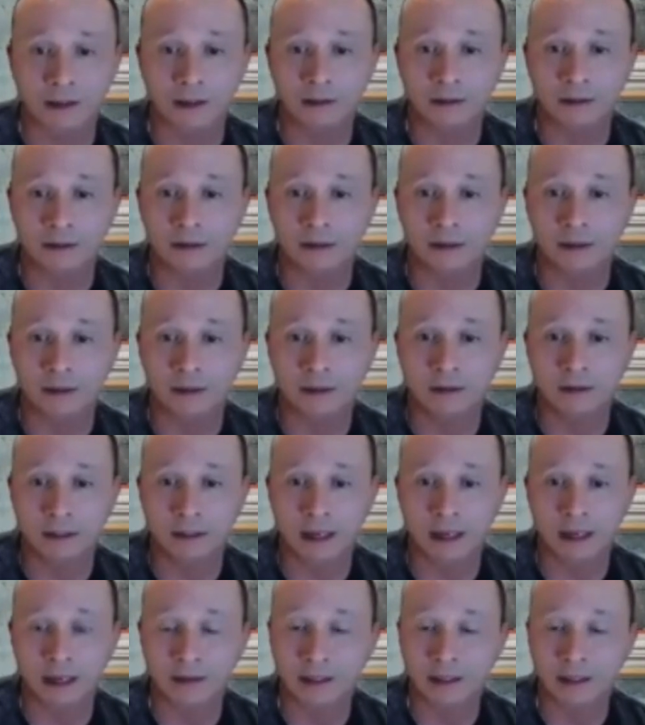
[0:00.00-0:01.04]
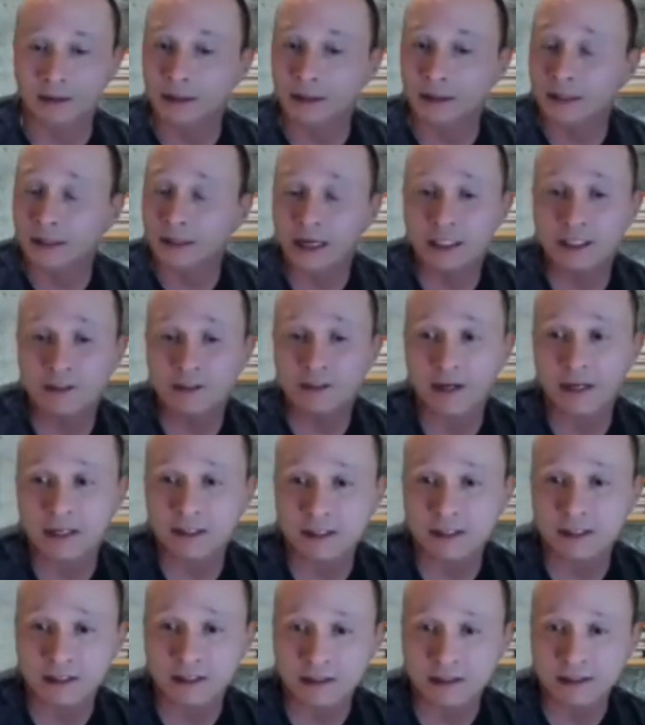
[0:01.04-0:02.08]
then the
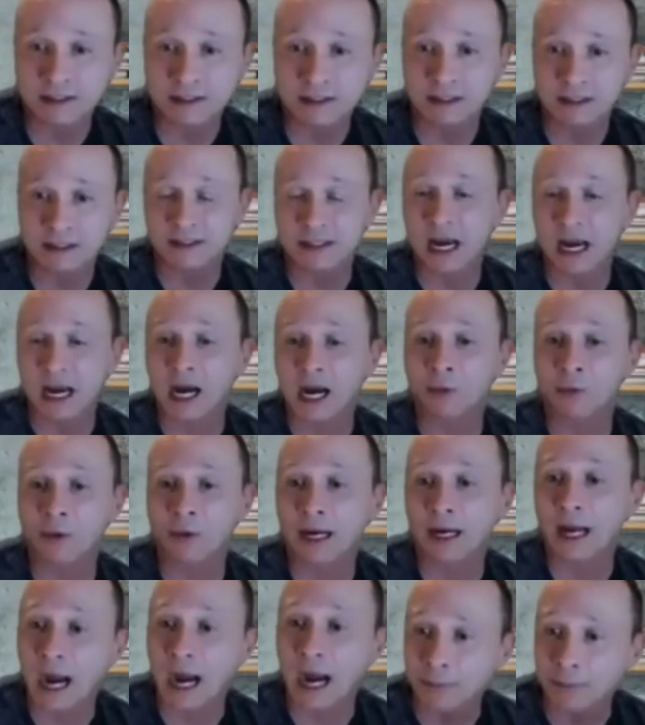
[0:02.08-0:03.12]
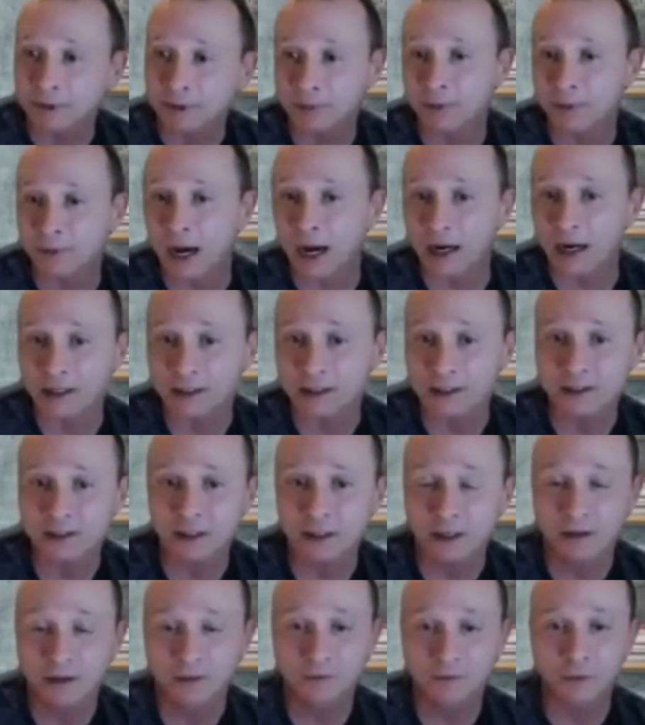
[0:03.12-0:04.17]
next phase is how do I
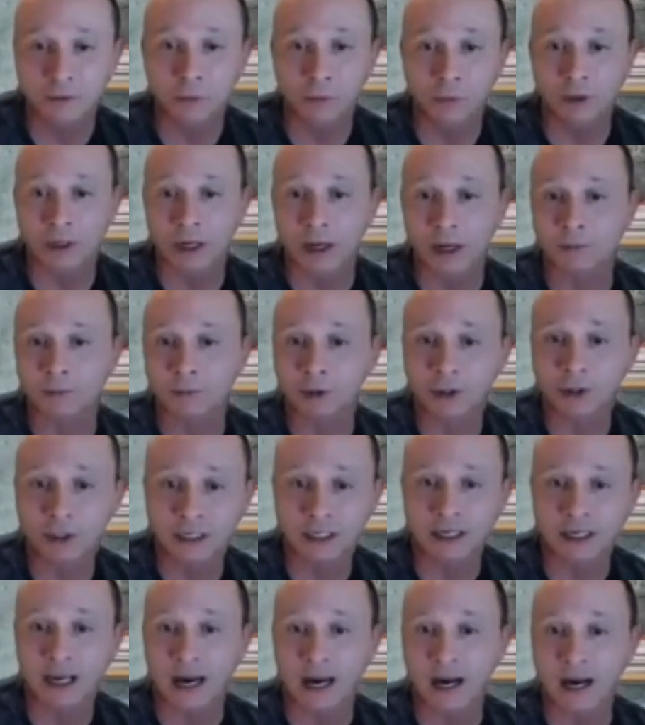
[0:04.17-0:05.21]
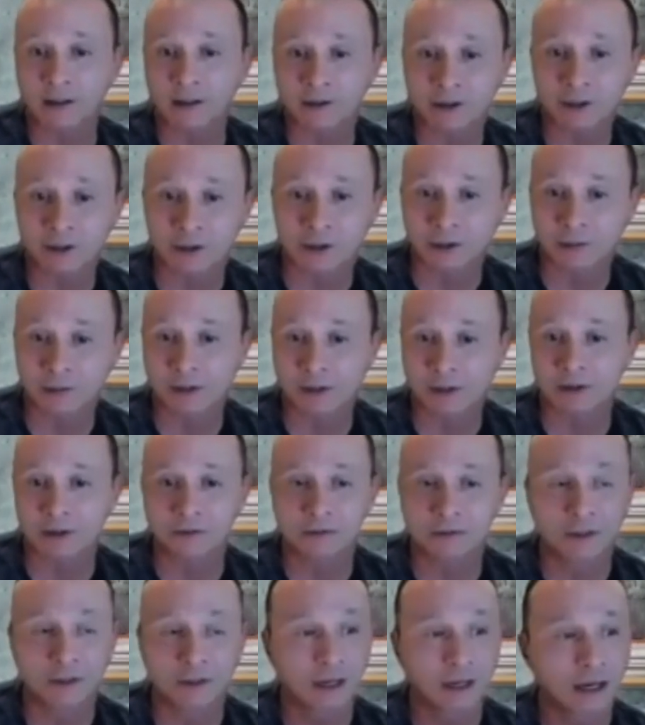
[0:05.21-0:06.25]
optimize for what I'm looking at in
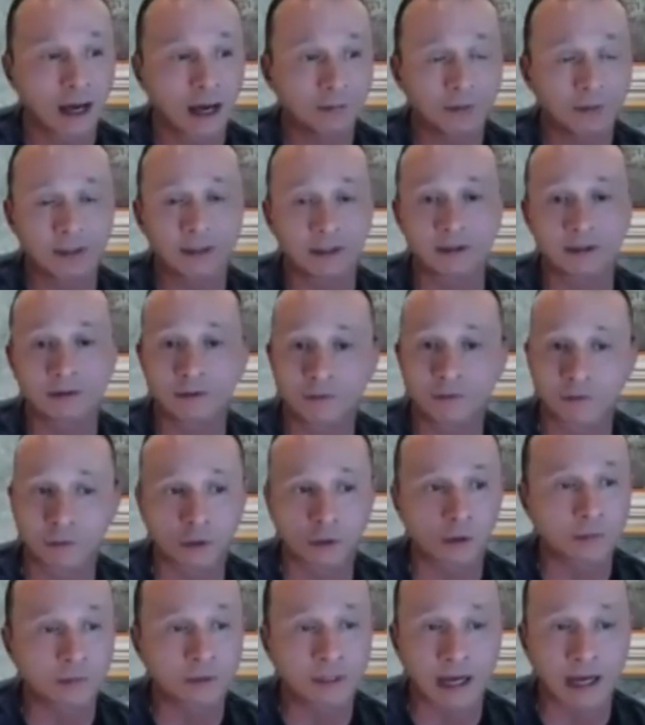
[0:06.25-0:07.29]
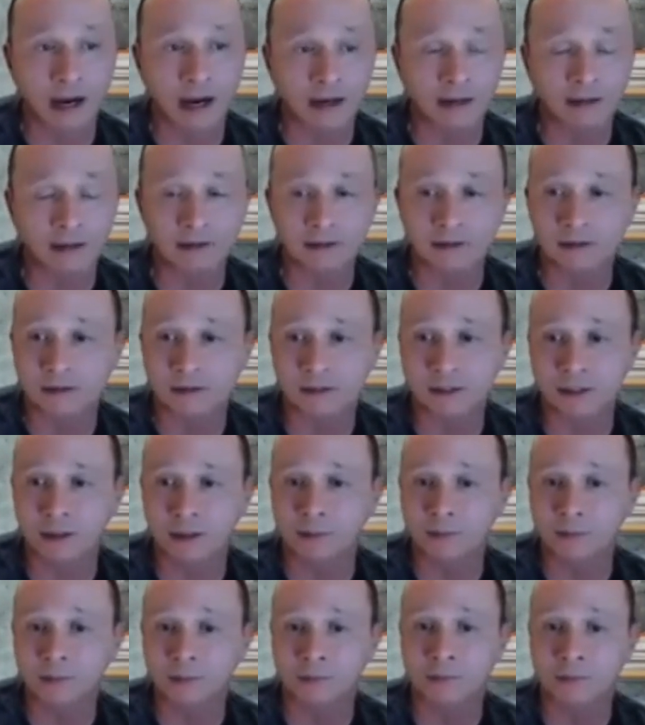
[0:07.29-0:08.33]
terms of I've been informed
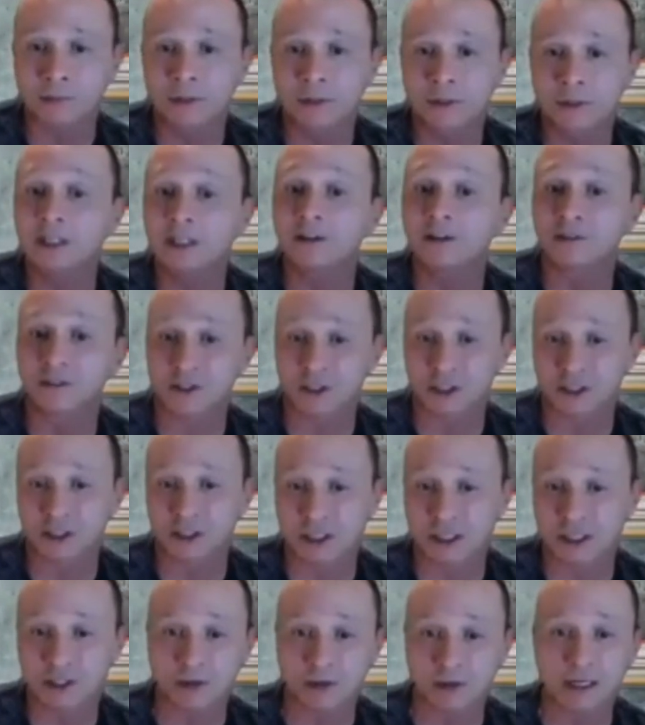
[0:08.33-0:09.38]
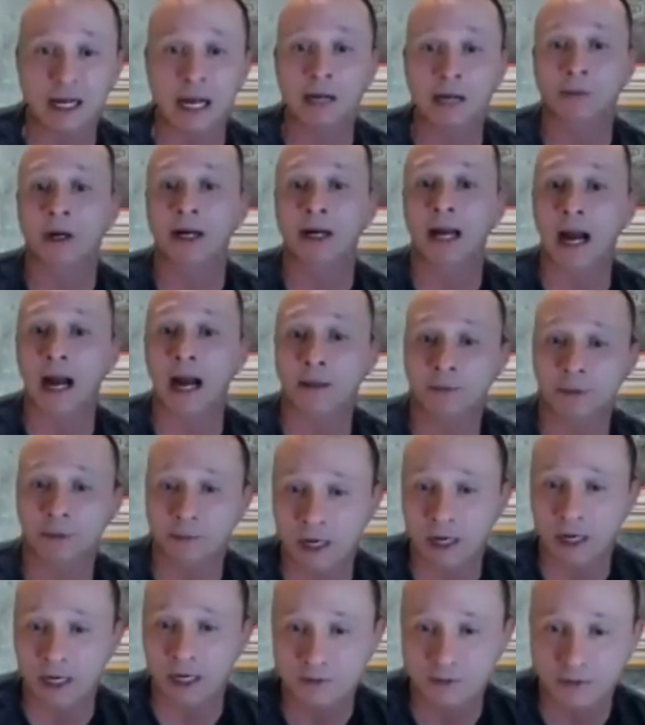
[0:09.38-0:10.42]
on some inefficiencies, right? How do
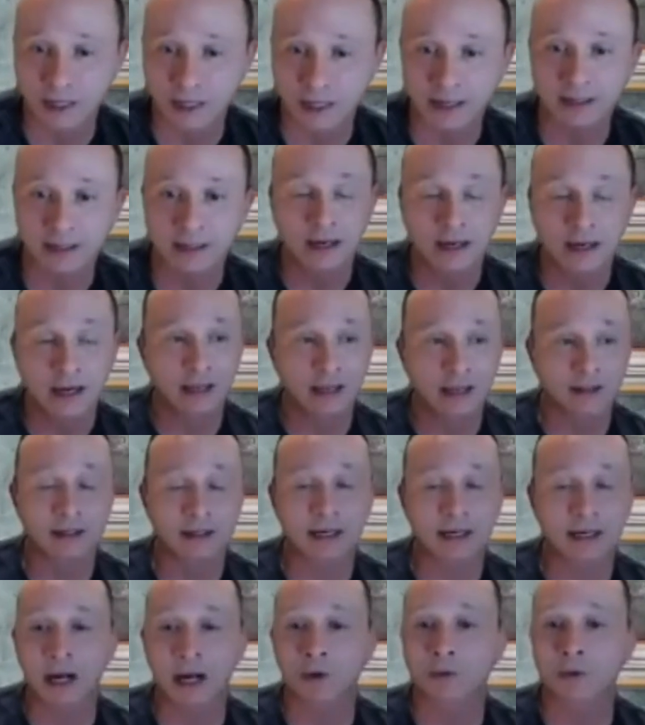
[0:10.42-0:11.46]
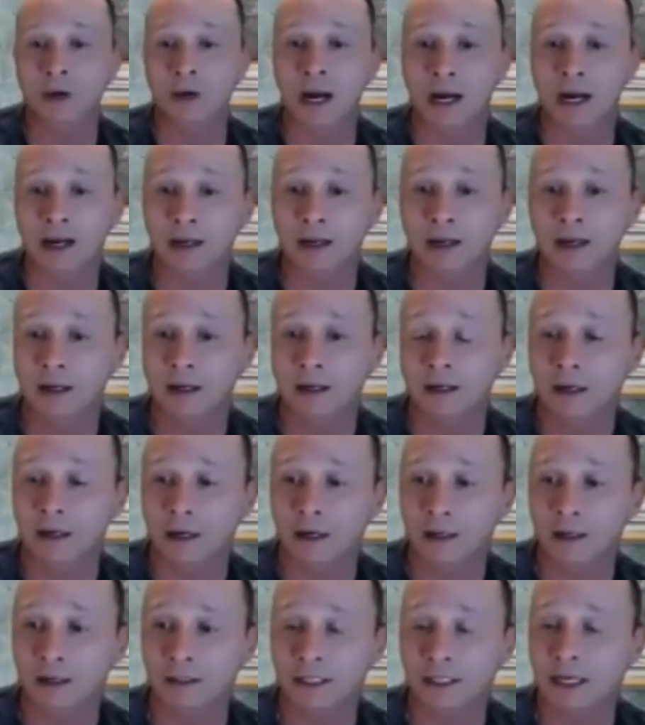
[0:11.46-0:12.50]
I optimize for that? And then how do
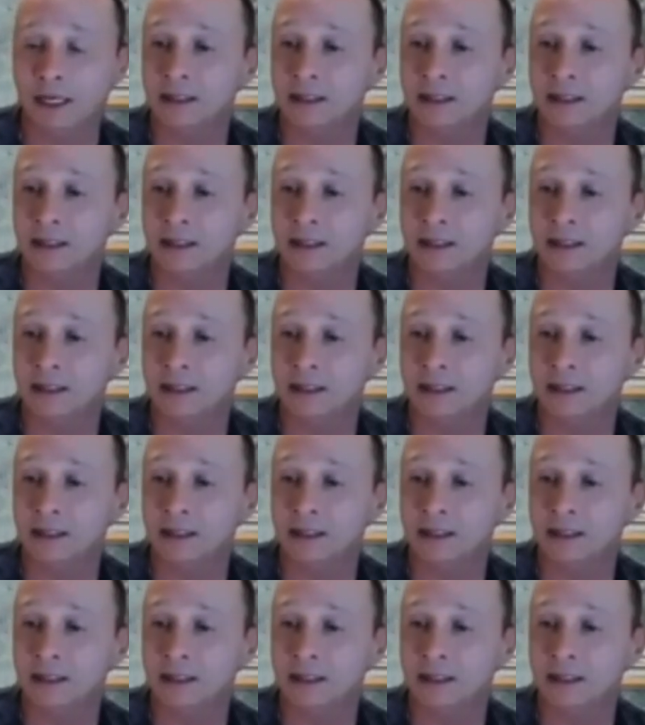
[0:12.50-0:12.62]
I